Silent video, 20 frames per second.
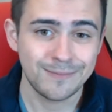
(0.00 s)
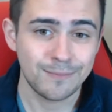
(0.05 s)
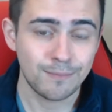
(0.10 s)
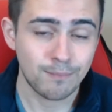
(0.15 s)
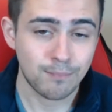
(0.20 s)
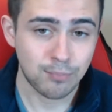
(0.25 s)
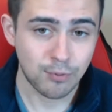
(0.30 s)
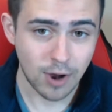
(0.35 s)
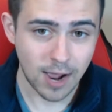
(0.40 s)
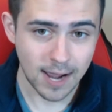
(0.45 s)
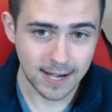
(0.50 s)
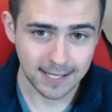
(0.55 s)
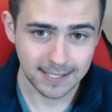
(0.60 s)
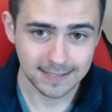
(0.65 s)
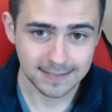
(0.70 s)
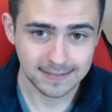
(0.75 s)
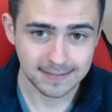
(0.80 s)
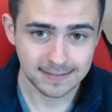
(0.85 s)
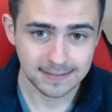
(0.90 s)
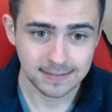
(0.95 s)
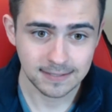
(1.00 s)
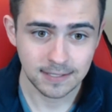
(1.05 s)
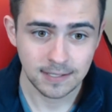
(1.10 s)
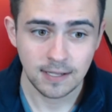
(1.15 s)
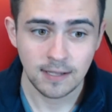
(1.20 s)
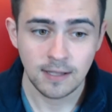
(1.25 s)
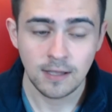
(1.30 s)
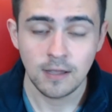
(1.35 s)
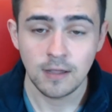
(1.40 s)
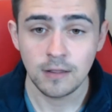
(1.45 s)
products.
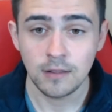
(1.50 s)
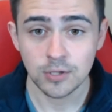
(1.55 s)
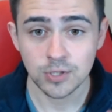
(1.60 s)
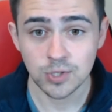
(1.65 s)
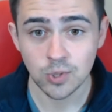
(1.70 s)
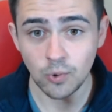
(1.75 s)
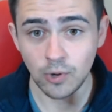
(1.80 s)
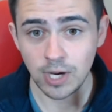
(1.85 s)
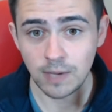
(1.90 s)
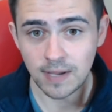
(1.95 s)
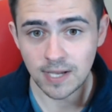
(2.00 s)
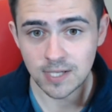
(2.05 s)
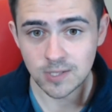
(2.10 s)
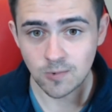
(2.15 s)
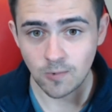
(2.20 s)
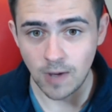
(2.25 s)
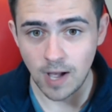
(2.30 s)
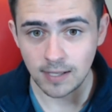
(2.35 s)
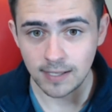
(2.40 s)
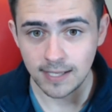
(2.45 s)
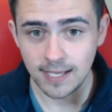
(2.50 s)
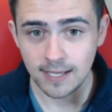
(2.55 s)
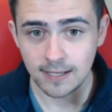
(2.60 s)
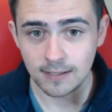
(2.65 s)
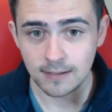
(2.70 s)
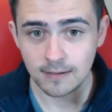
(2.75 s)
There's Coinbase Wallet,